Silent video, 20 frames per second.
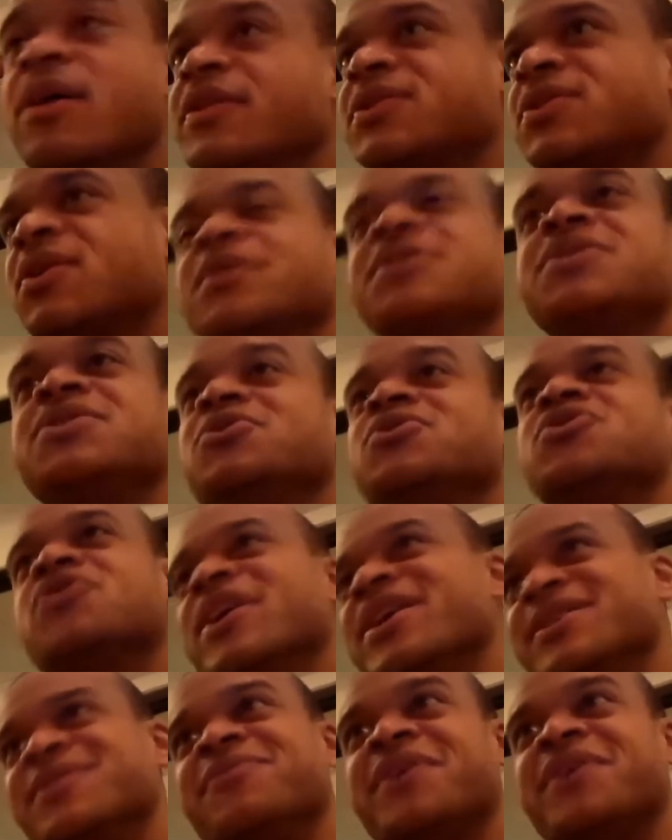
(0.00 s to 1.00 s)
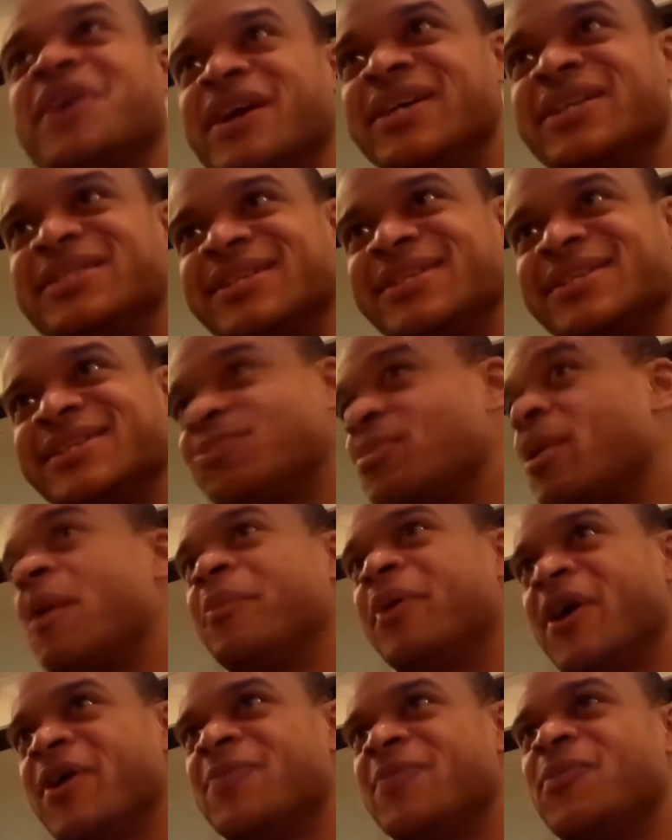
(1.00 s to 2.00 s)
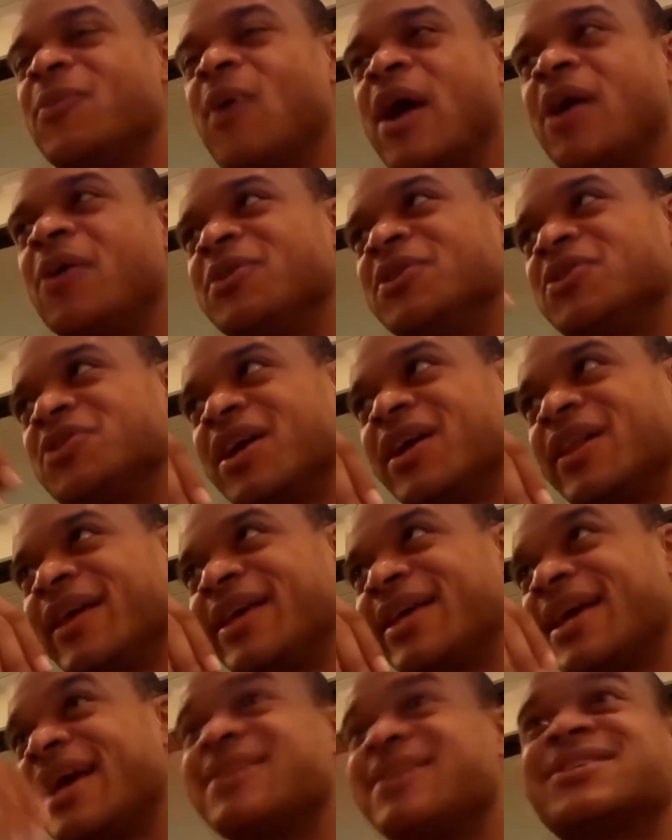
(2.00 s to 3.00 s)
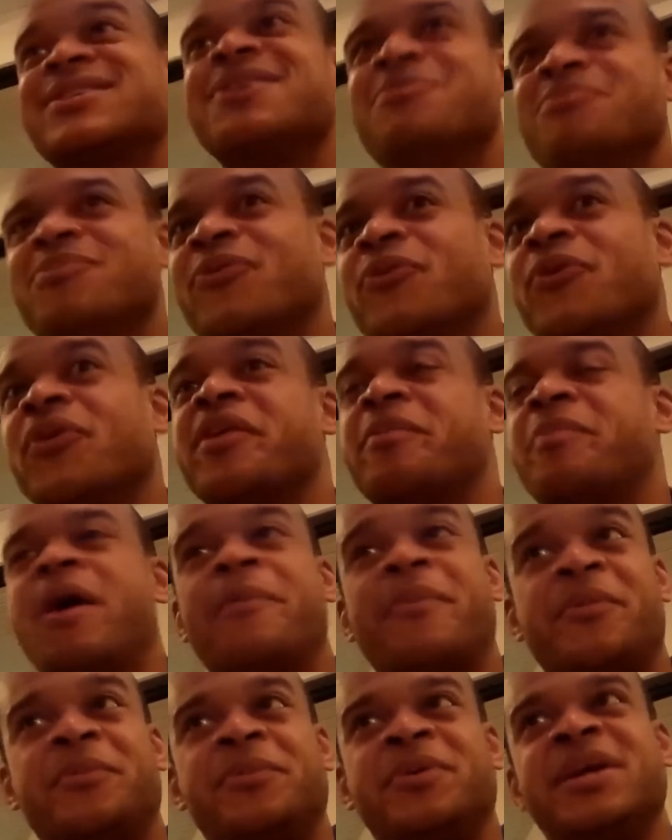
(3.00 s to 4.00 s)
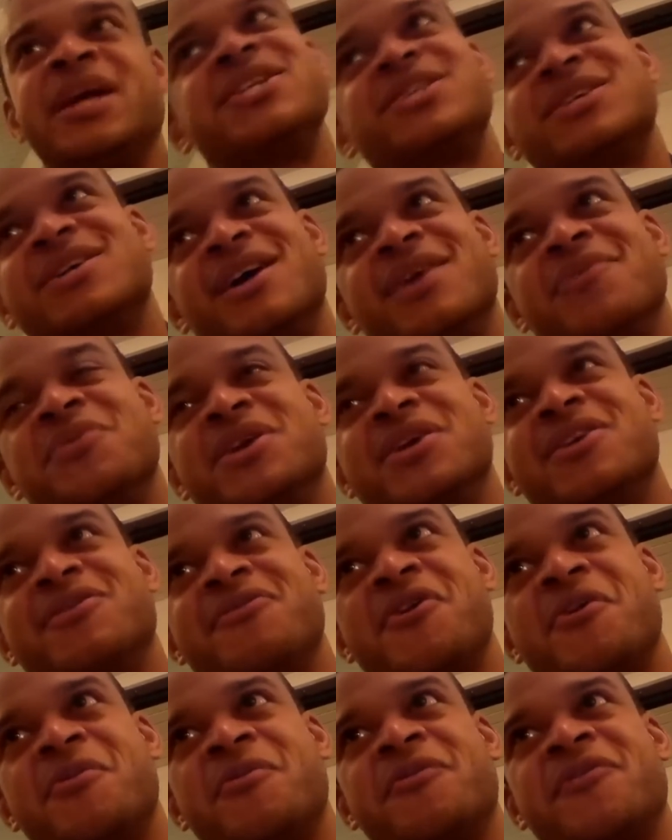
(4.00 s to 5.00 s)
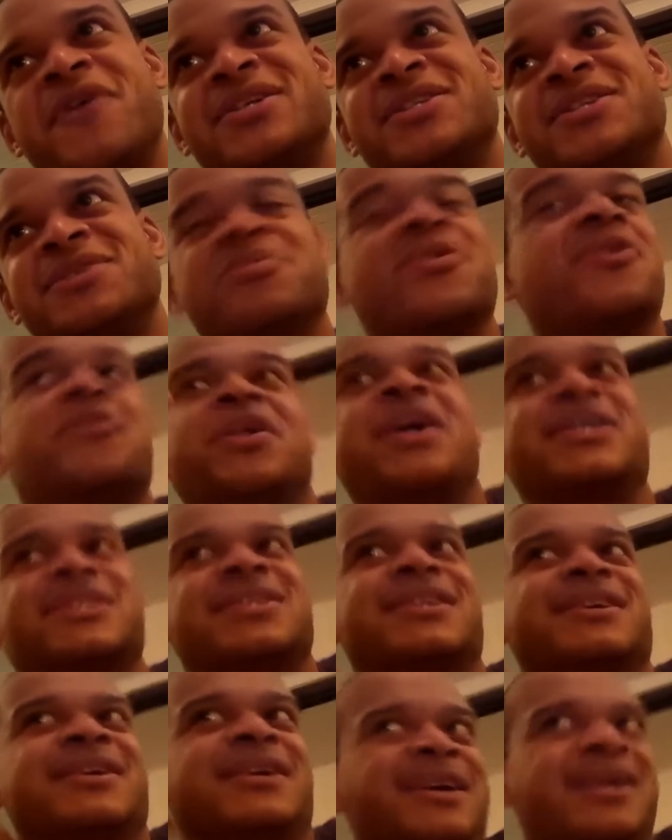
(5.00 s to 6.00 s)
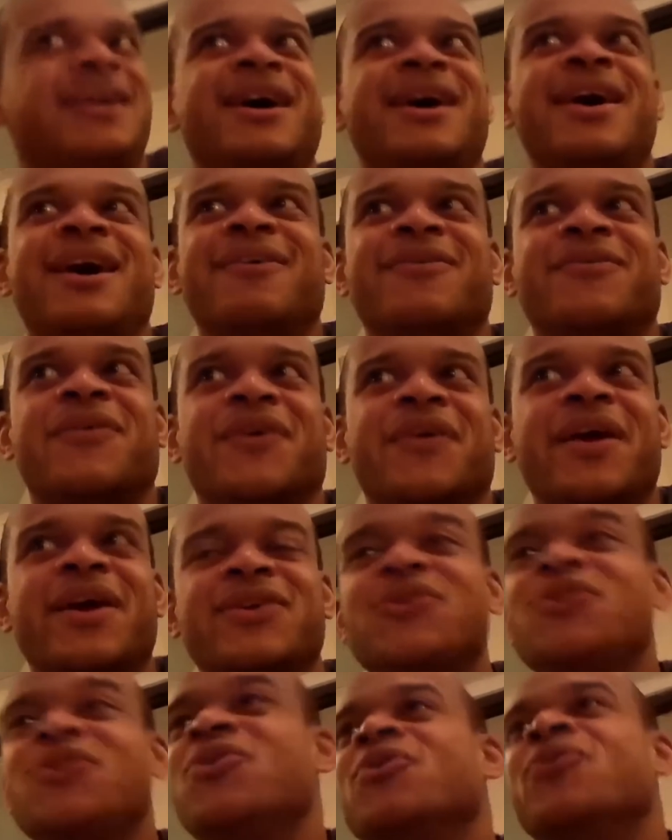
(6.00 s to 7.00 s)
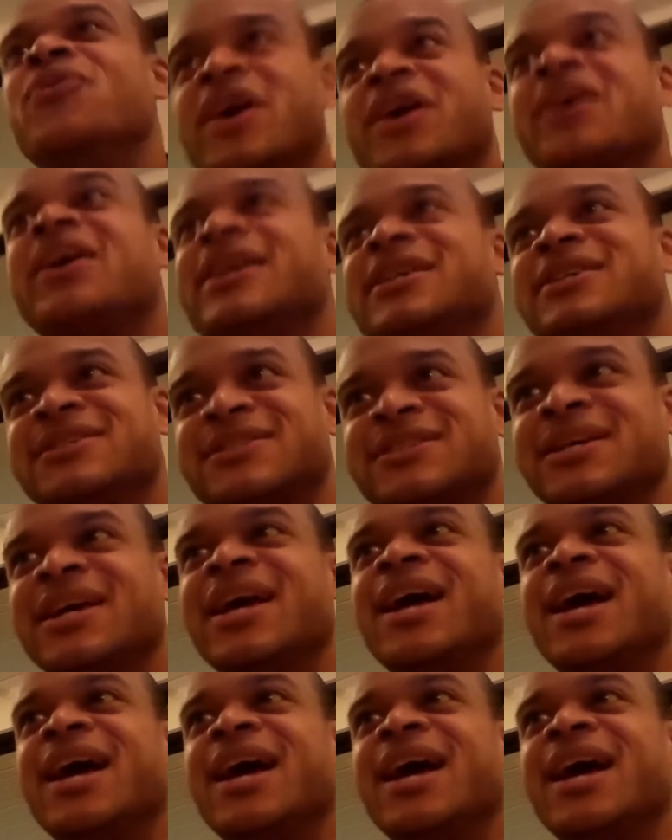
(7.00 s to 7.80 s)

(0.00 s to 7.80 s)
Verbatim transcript: there's all these new strains of variants that just pop up. Why don't we try to like catch them before they pop up in nature, and we can develop a vaccine prophylactic for like new variants.